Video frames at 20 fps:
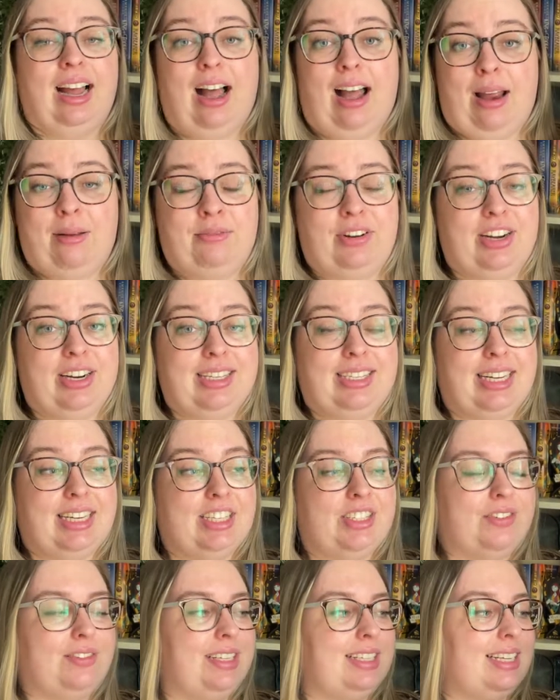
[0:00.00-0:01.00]
I'm very
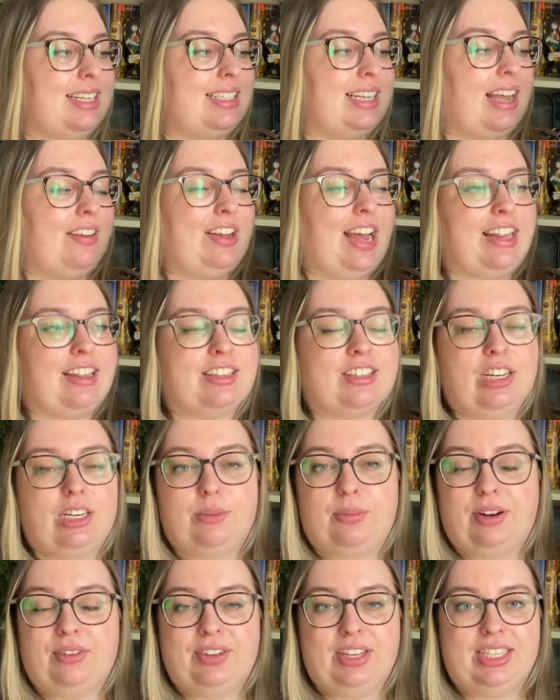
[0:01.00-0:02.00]
excited to read this. I've had this on
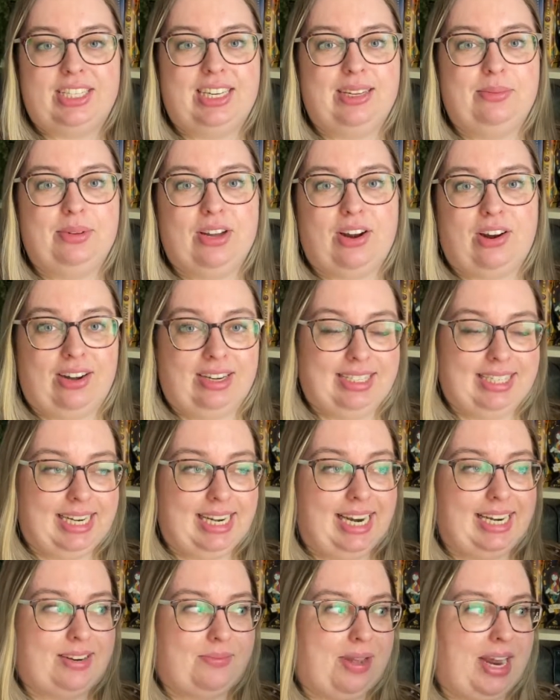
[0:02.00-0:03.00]
a previous TBR and didn't
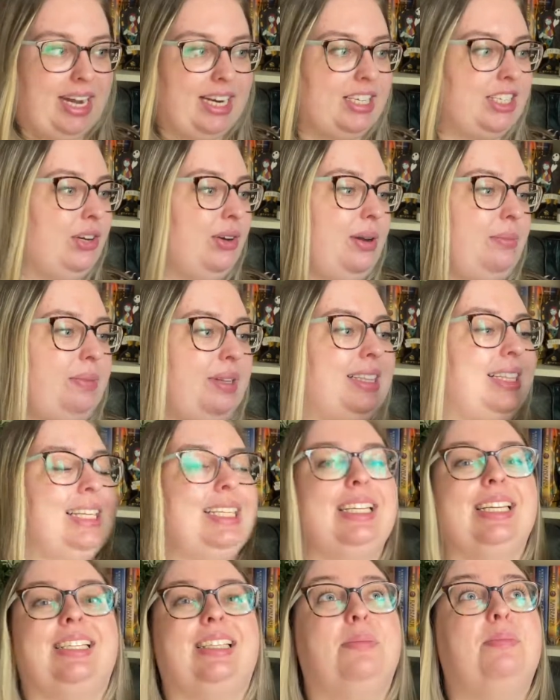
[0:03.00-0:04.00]
end up getting to it, but
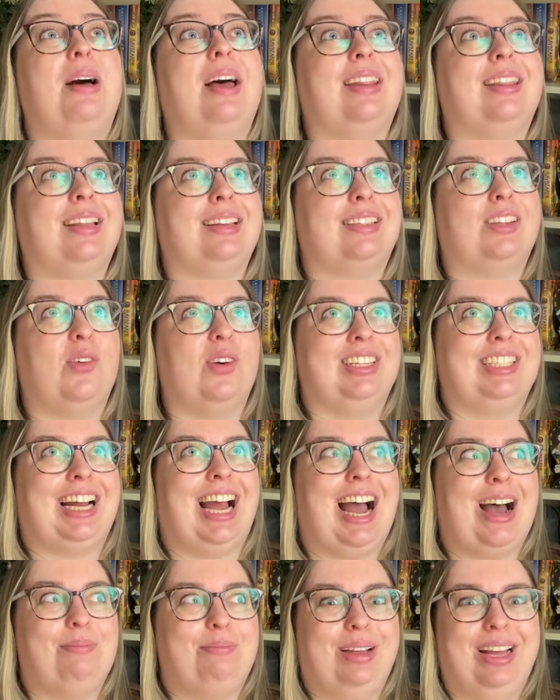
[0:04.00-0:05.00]
this is the month it's going to
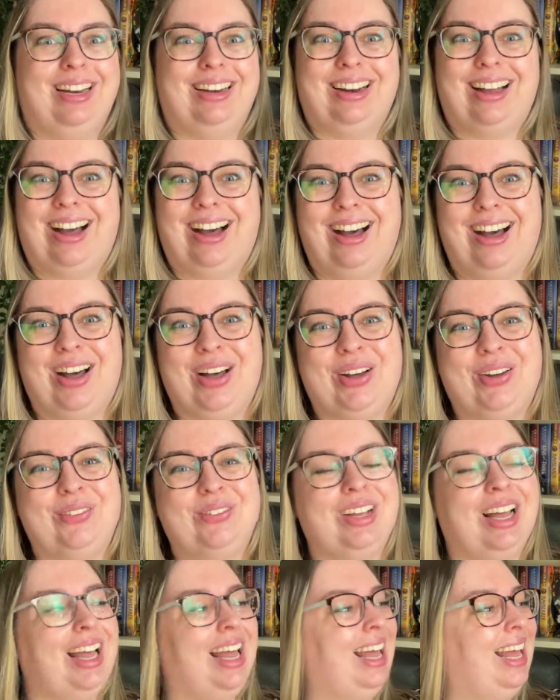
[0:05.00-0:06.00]
happen.
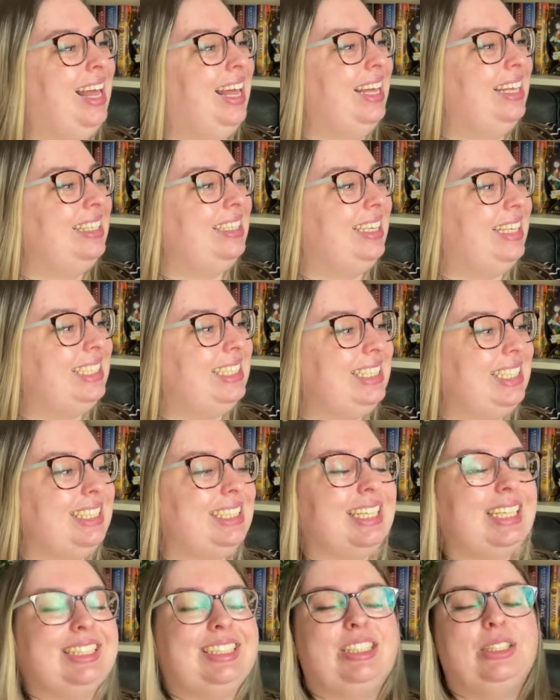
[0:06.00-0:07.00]
This is
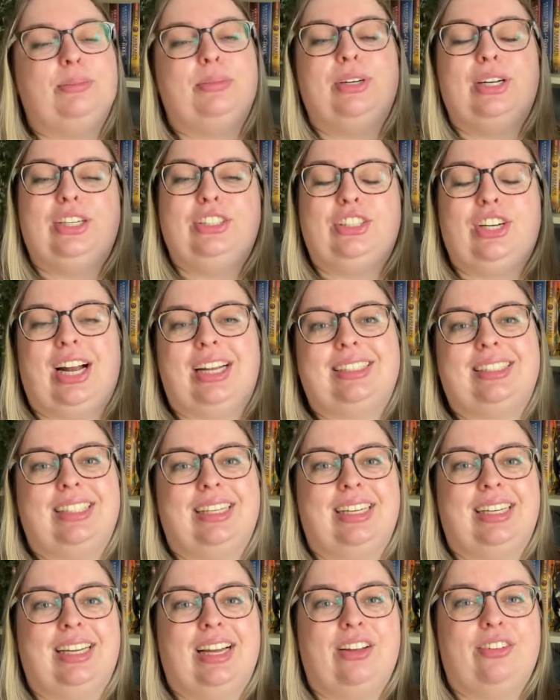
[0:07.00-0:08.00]
a super
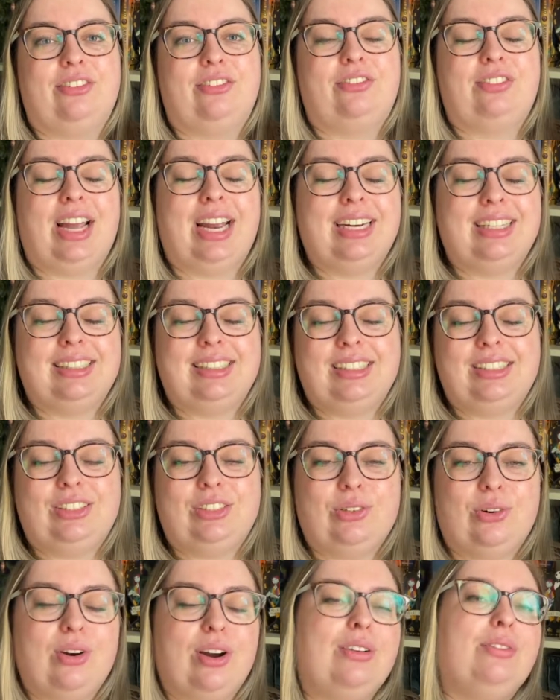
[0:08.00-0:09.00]
interesting fantasy
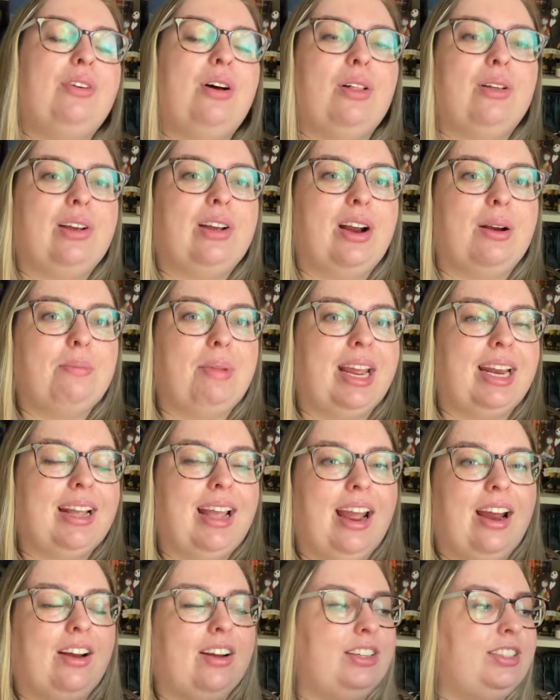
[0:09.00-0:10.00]
story following our main
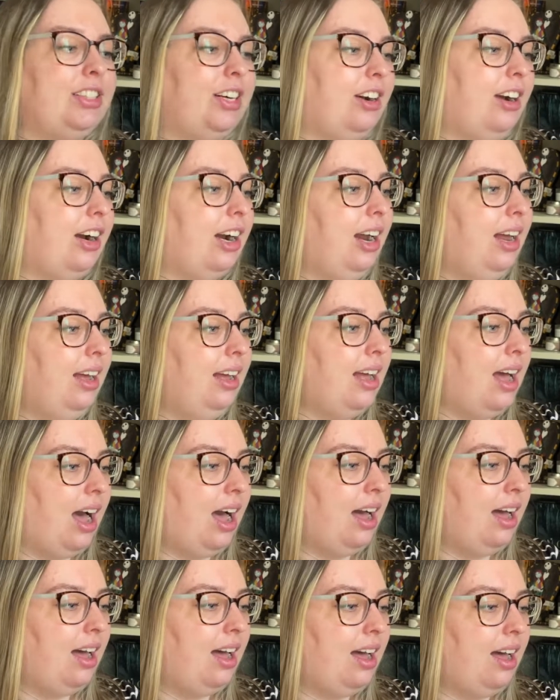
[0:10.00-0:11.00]
character,
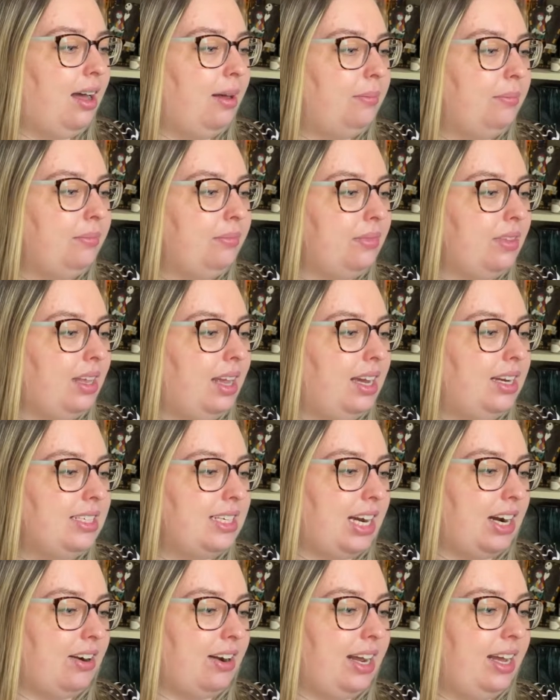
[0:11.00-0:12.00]

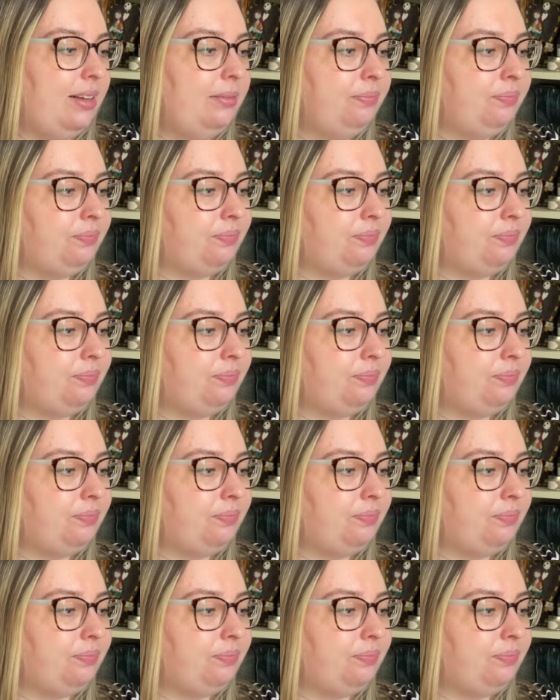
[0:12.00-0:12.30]
Adaria.